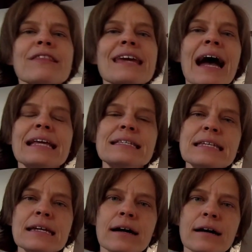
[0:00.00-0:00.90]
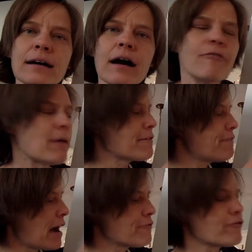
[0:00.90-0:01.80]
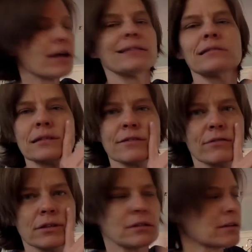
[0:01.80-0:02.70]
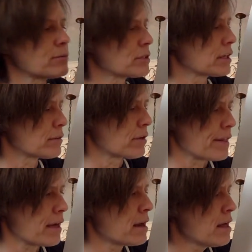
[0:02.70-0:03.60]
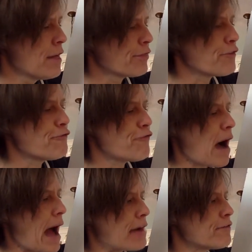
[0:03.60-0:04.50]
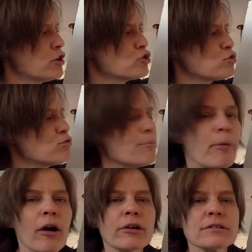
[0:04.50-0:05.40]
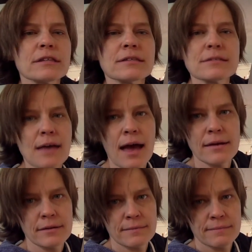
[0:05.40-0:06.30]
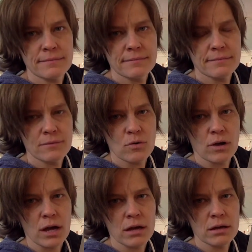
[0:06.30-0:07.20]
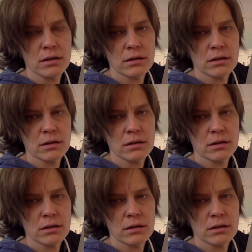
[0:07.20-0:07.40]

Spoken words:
the idea of my 5 friends, except for I said I was going to get rid of that, the 5 to the parts inside. Okay?